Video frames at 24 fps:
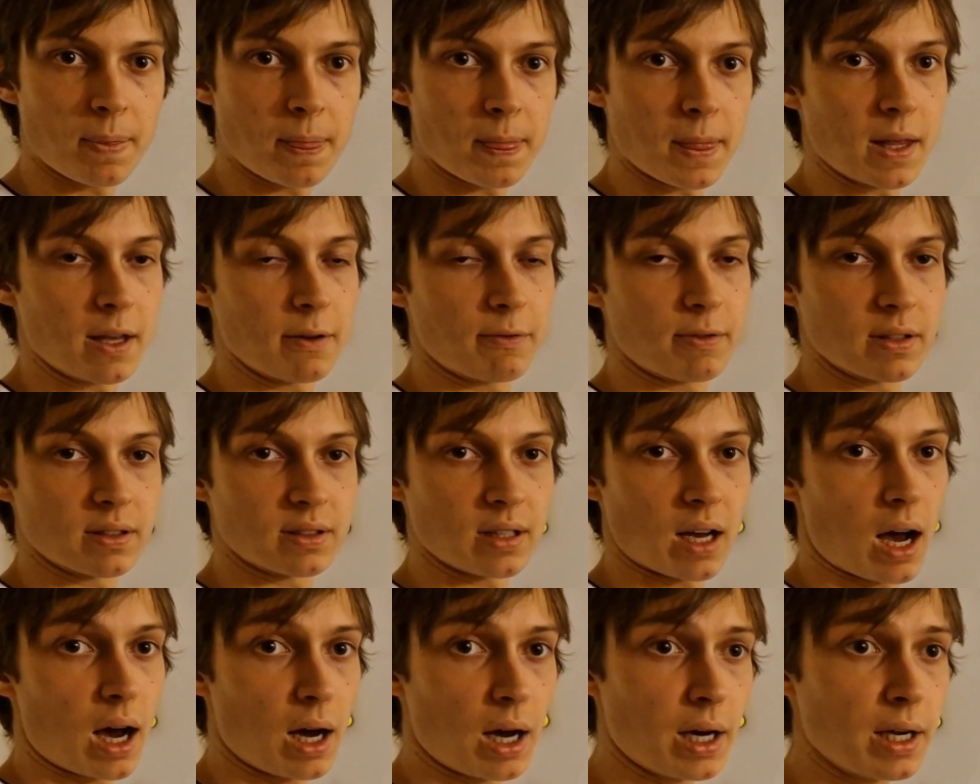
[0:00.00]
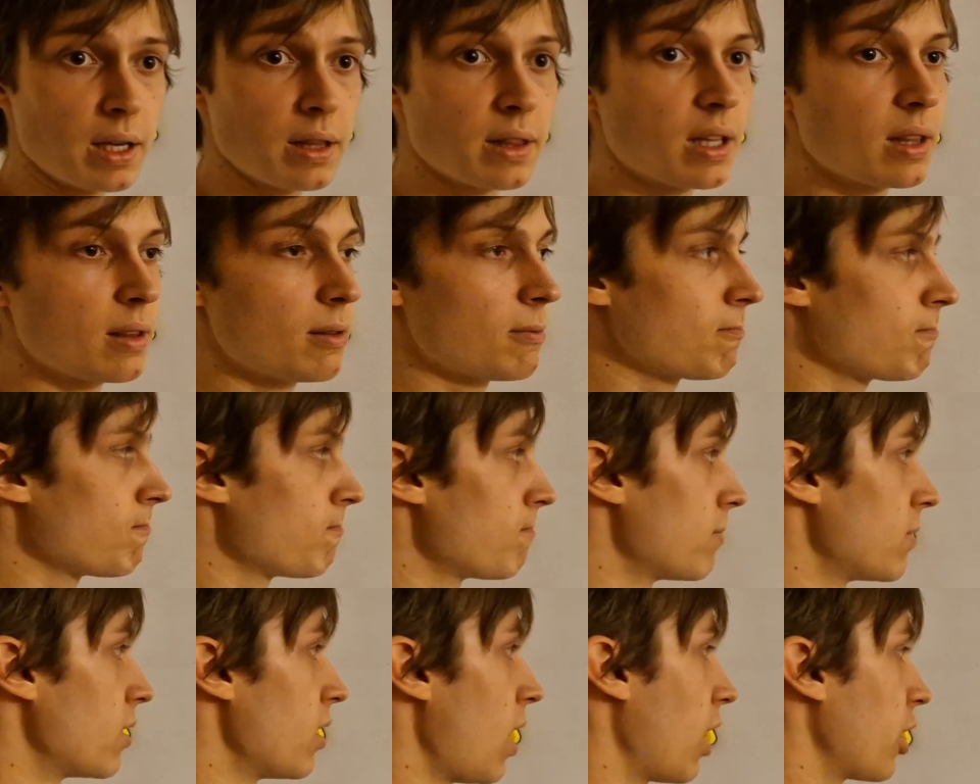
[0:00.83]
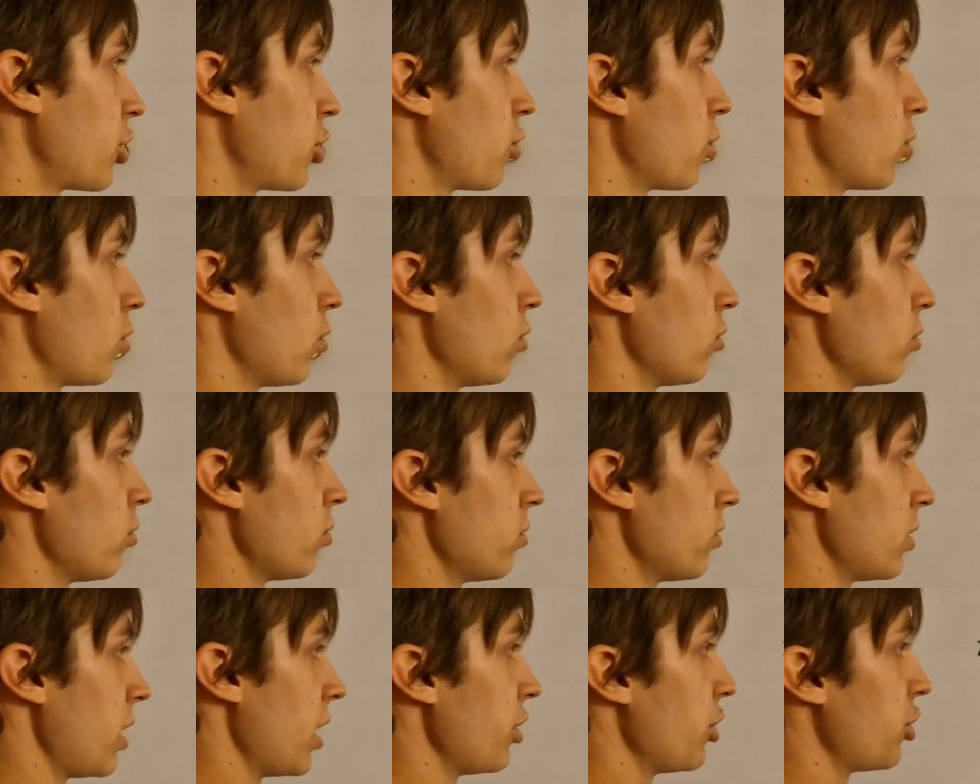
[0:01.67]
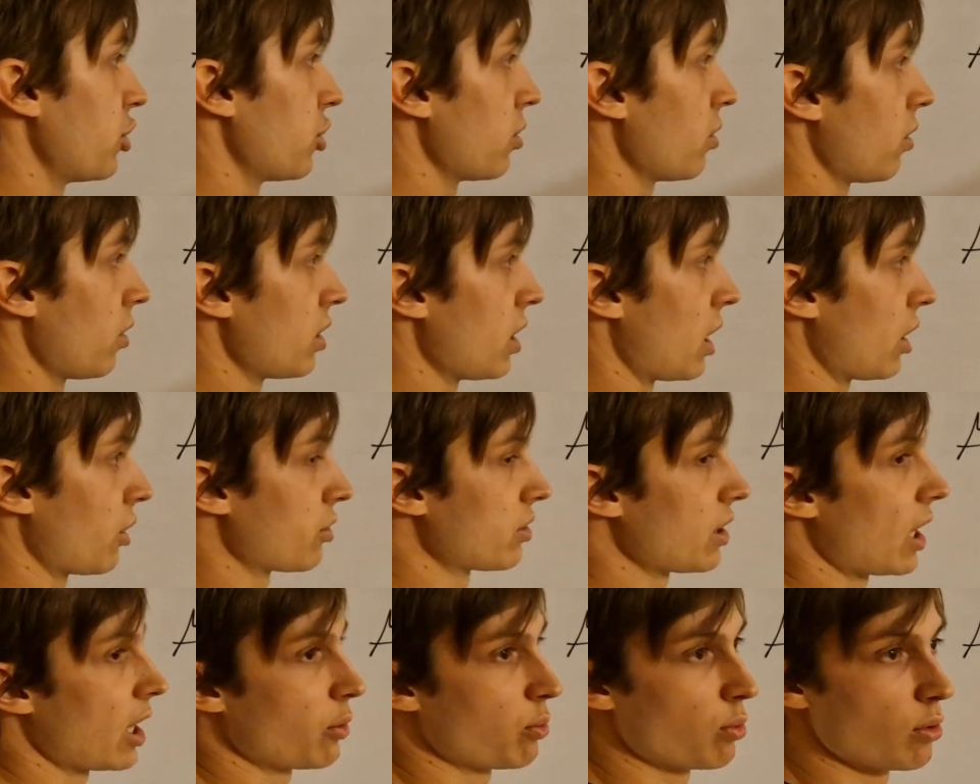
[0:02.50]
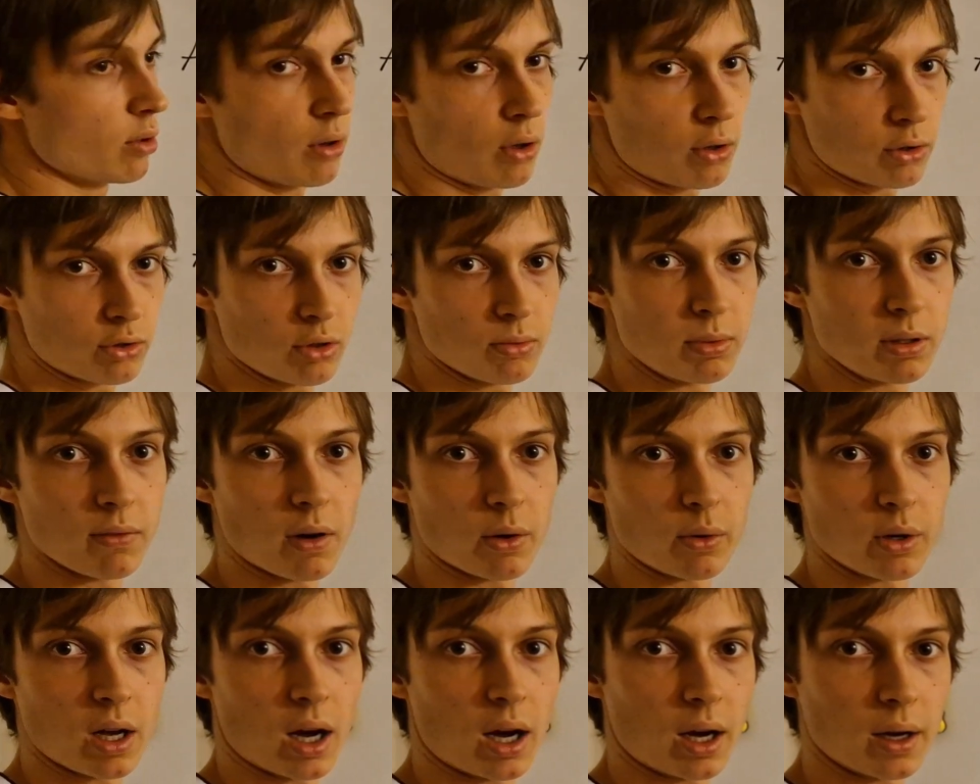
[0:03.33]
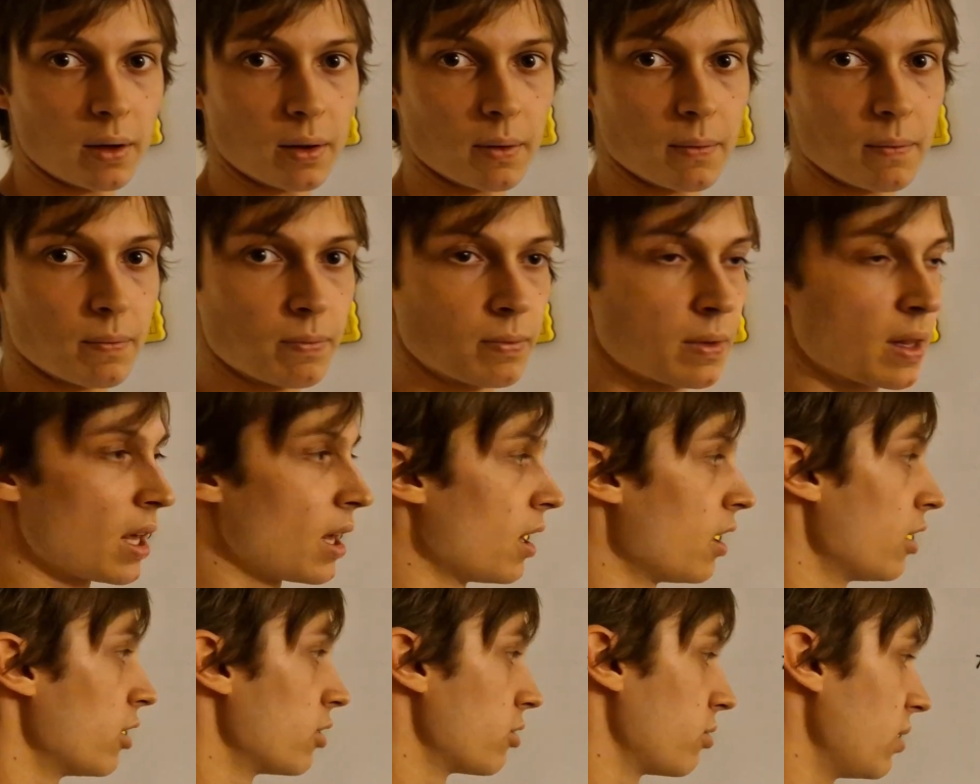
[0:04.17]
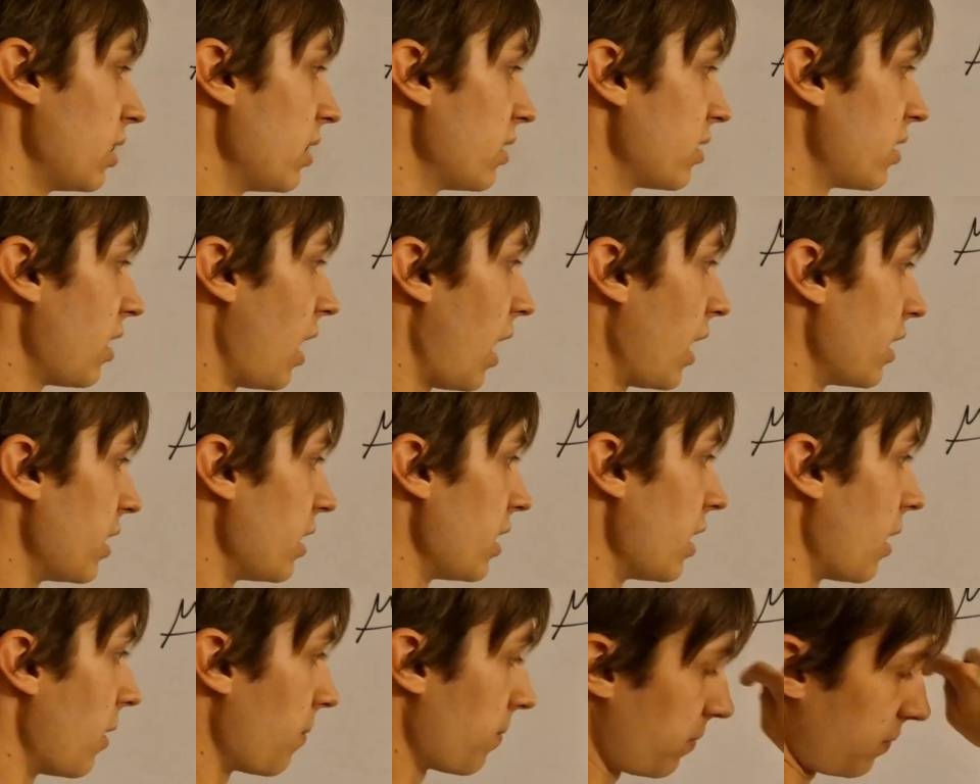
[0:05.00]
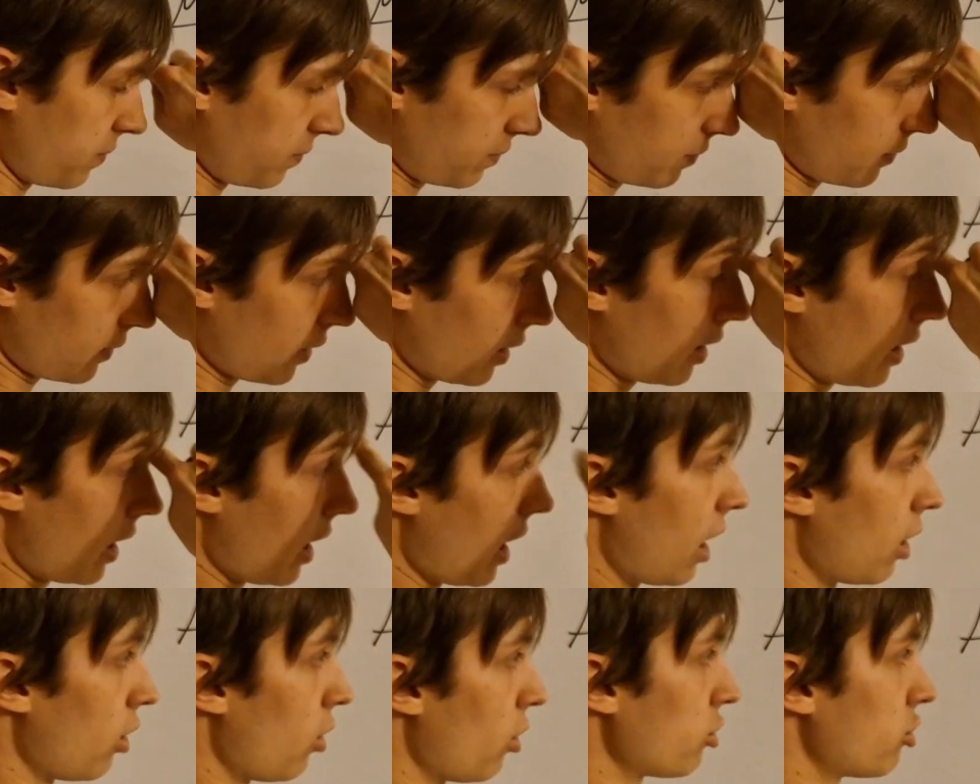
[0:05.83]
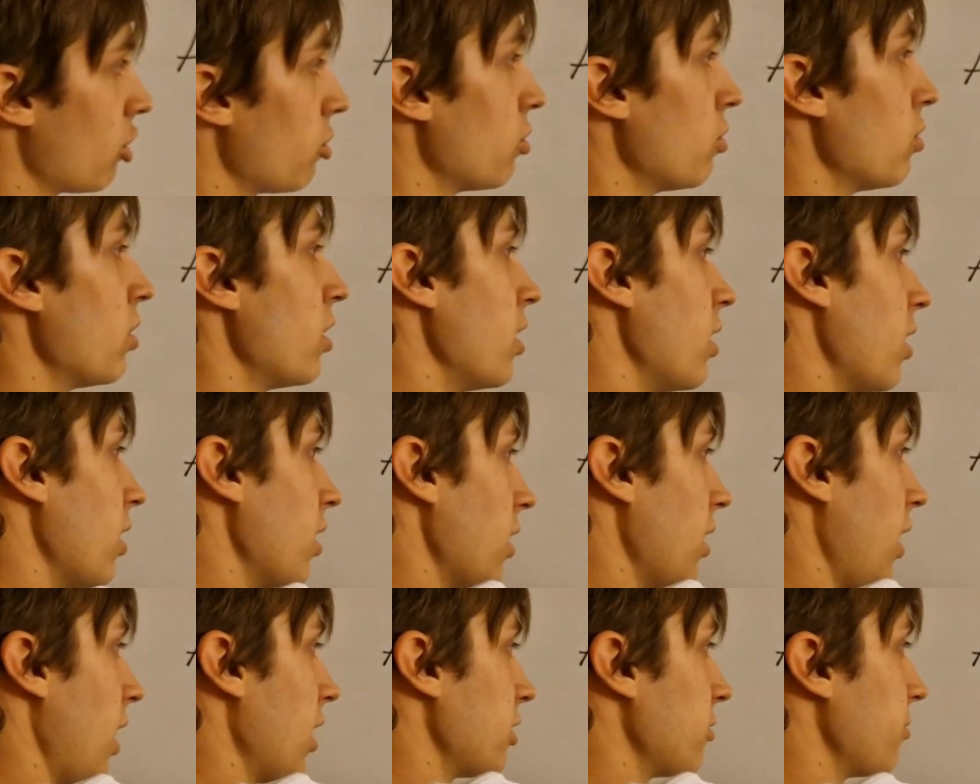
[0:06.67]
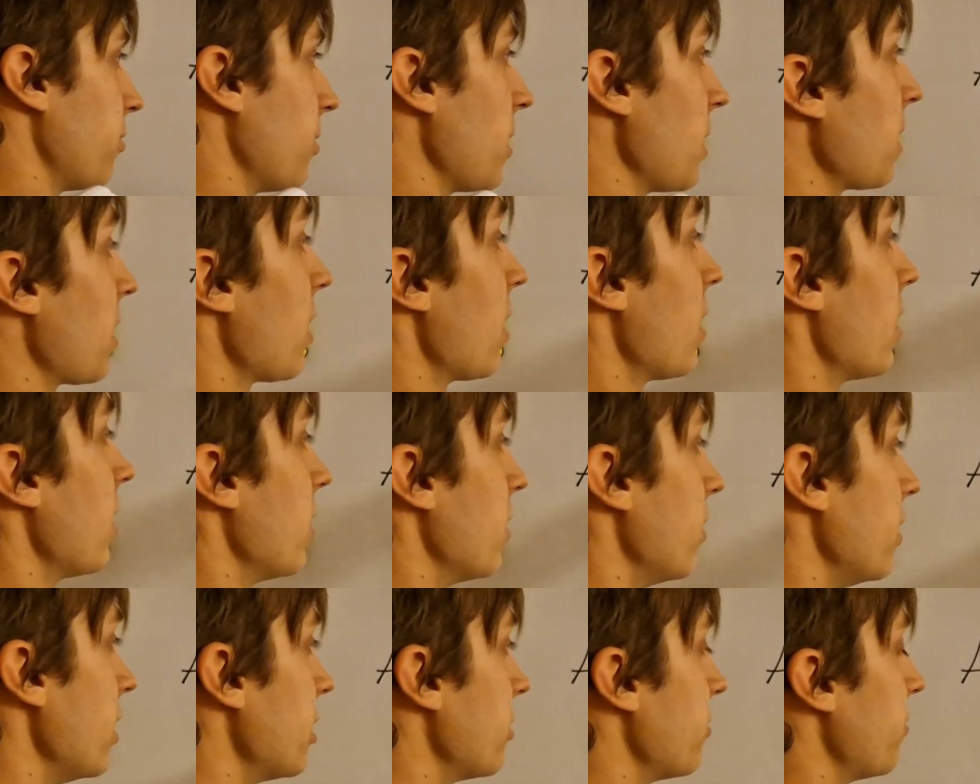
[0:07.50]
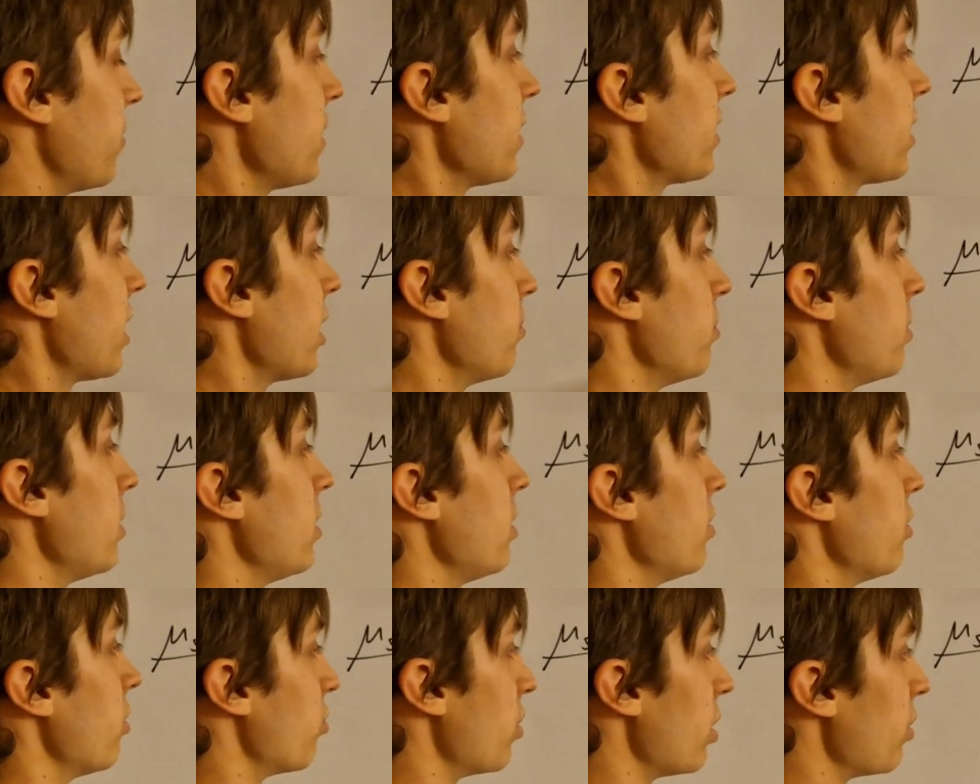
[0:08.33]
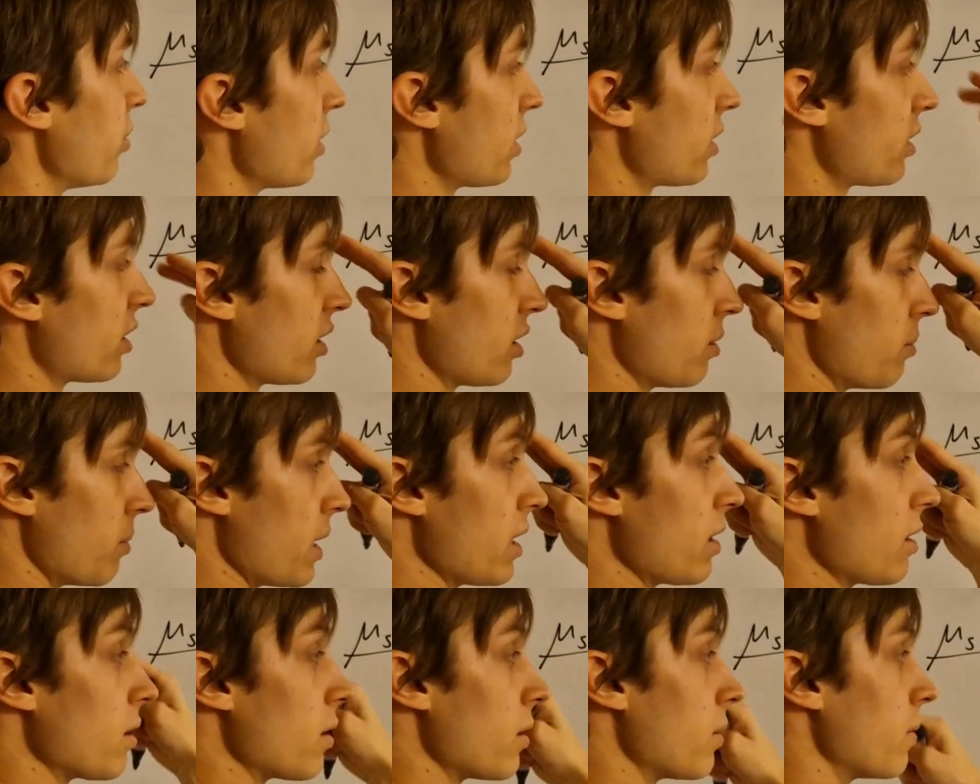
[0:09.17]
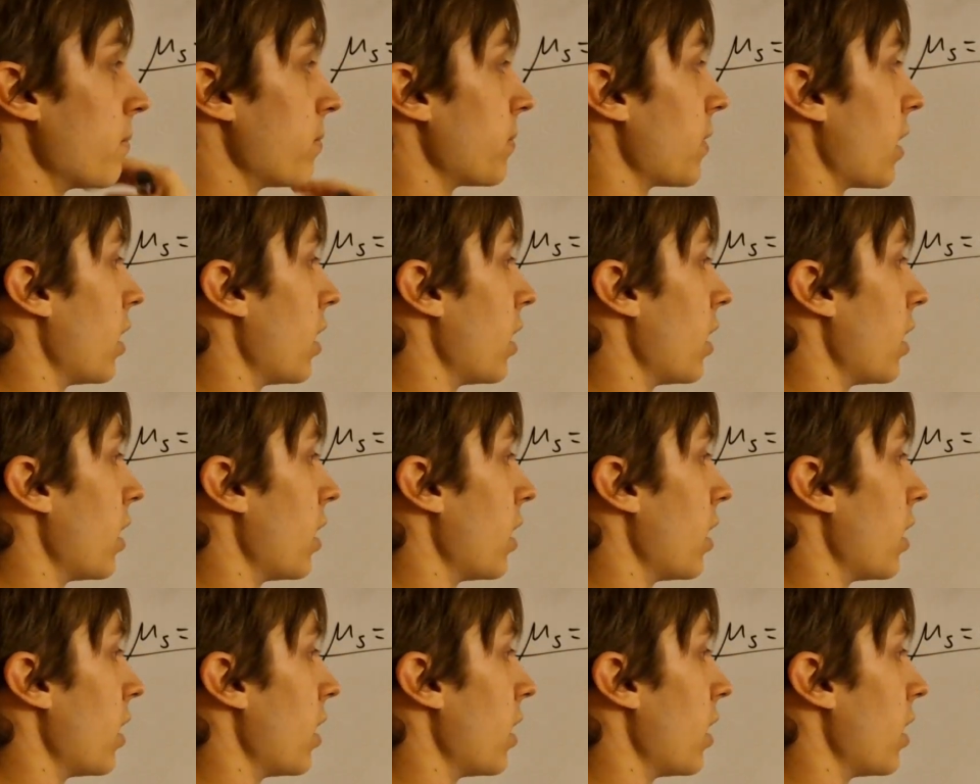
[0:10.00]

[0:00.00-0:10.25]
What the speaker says: If it's high, then the actual tension on the other side will also be very high. So that's the idea. And also, last thing, this thing can be rewritten a bit.